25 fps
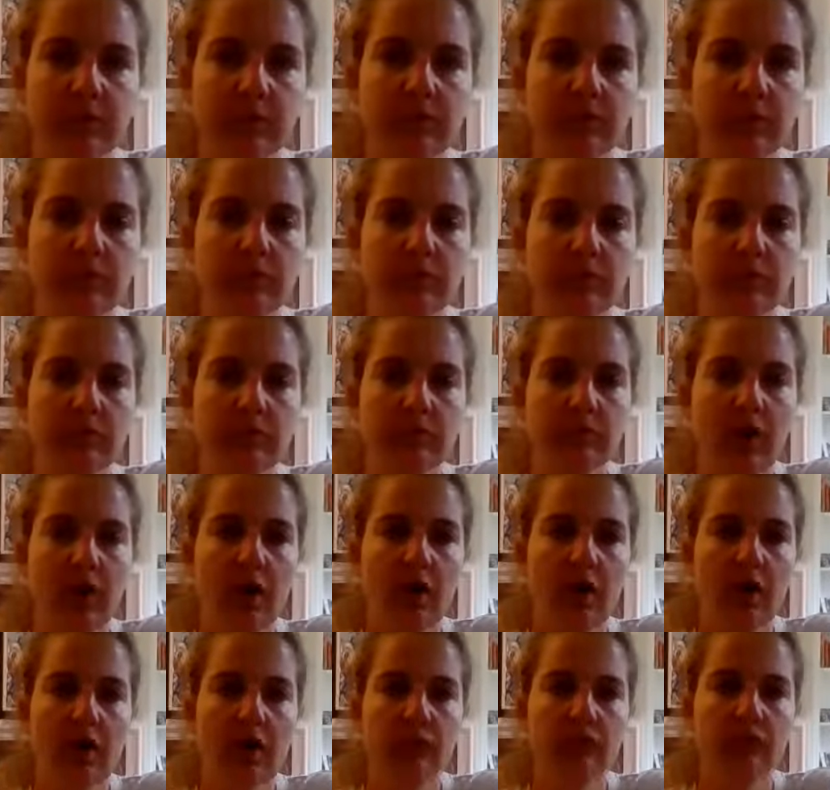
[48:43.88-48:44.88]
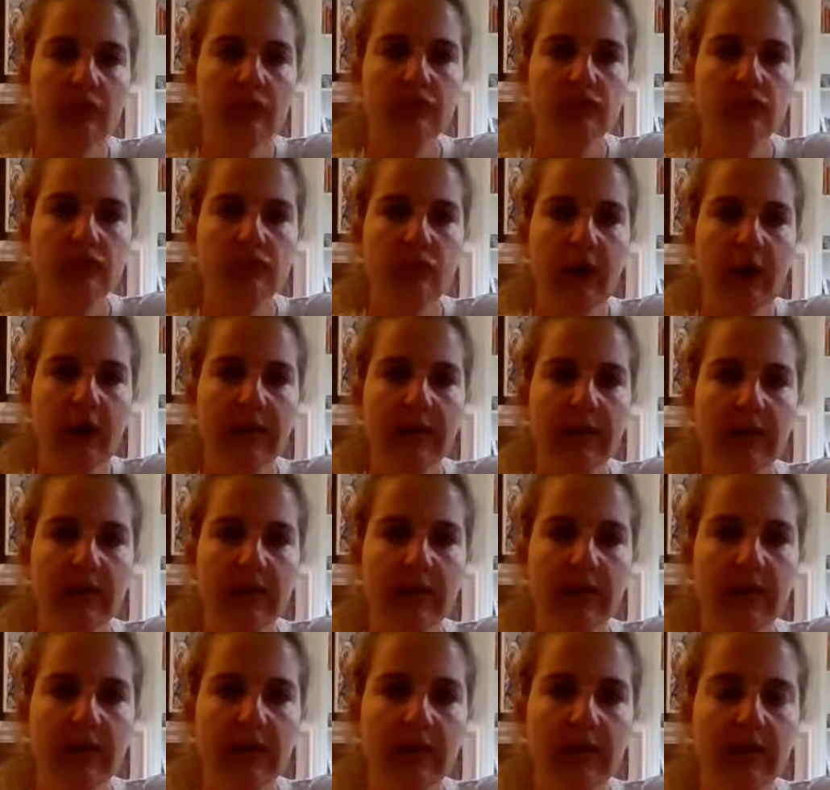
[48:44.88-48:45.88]
So revolve
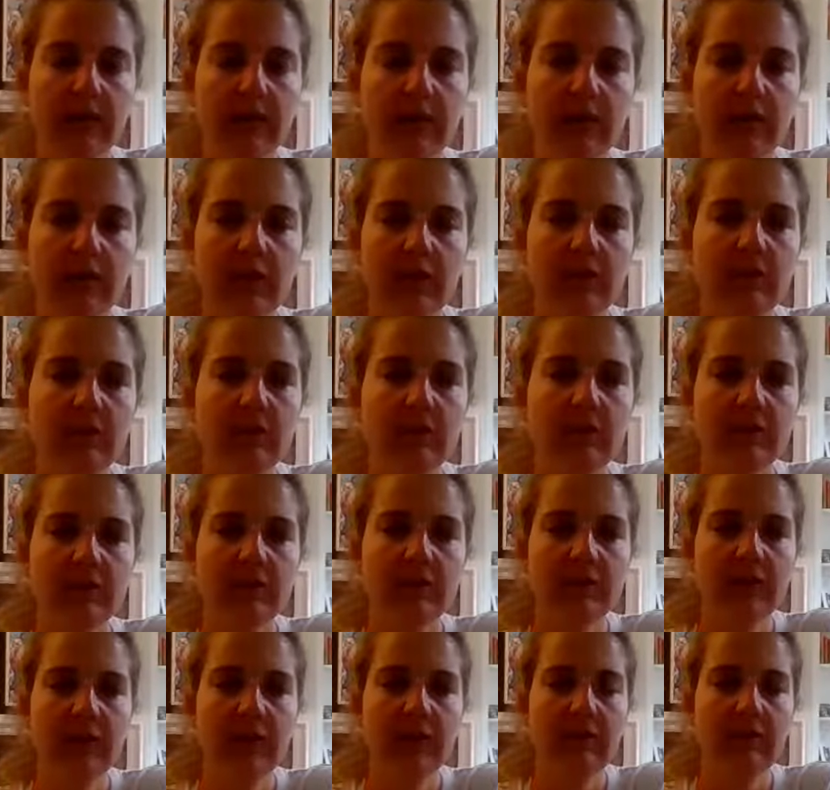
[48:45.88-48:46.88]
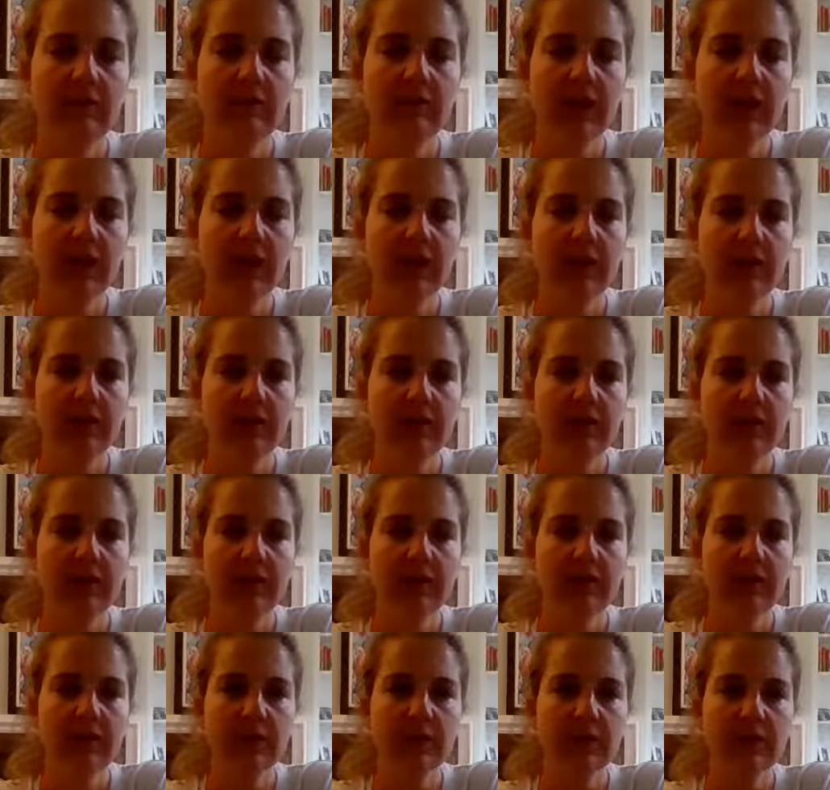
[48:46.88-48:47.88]
triangle. You can stay right here.
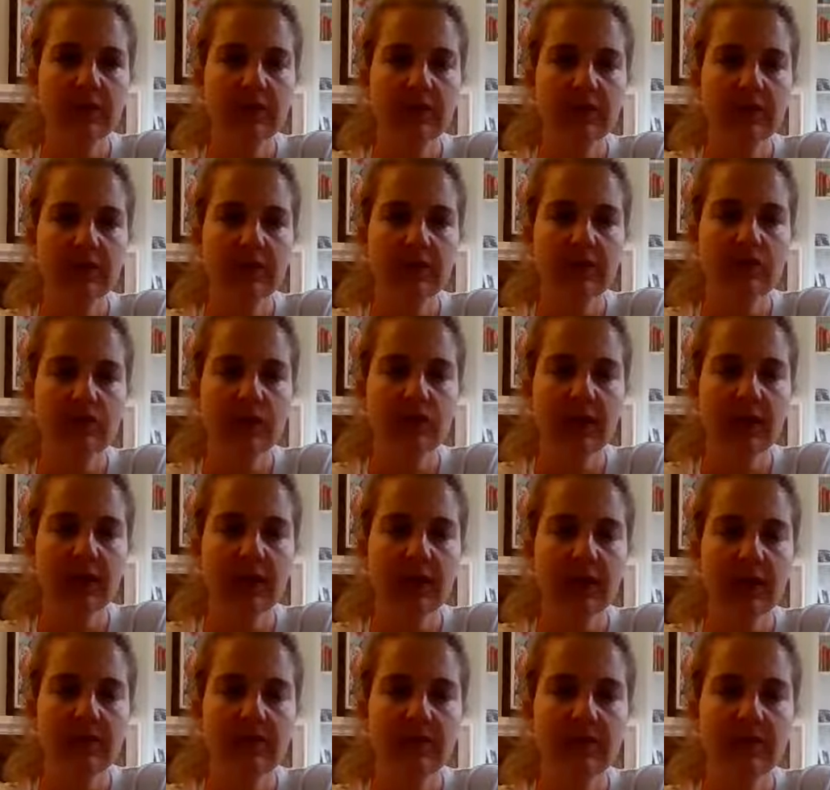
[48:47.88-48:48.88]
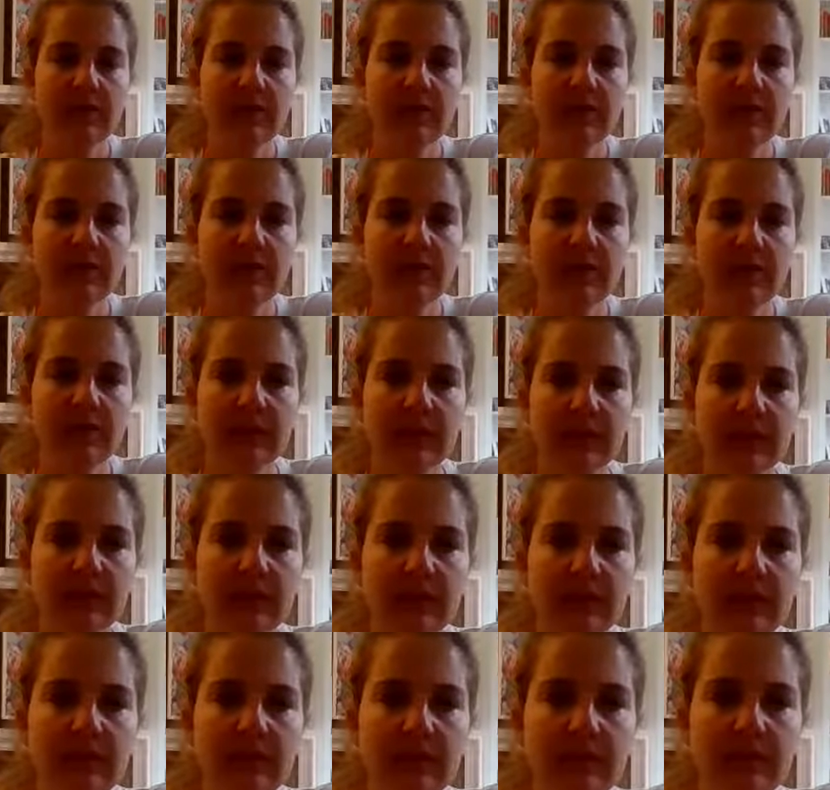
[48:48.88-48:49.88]
You can extend your right arm to the
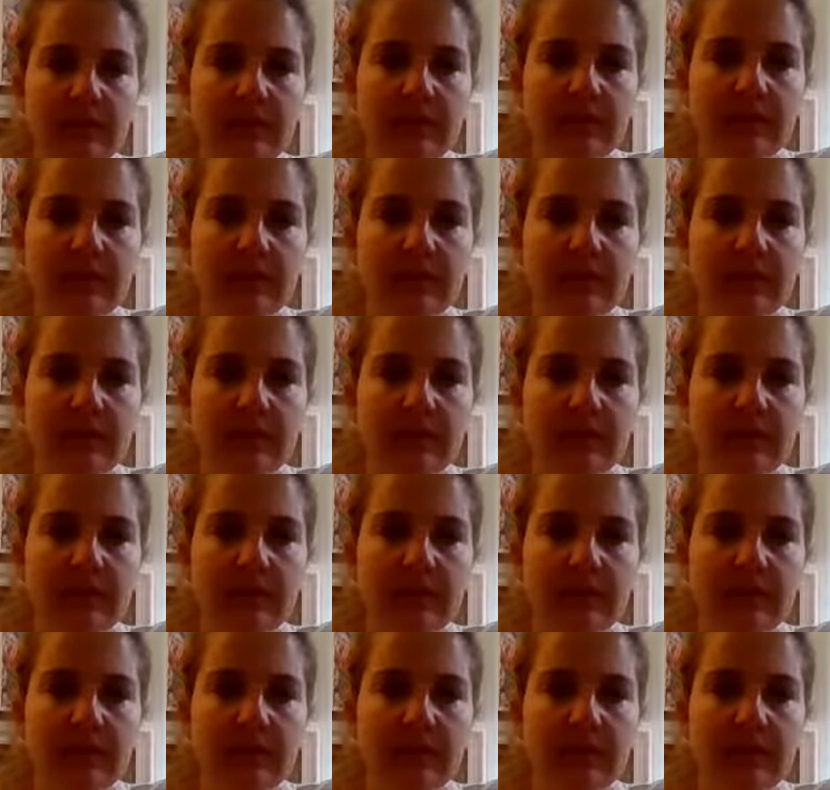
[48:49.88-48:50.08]
ceiling.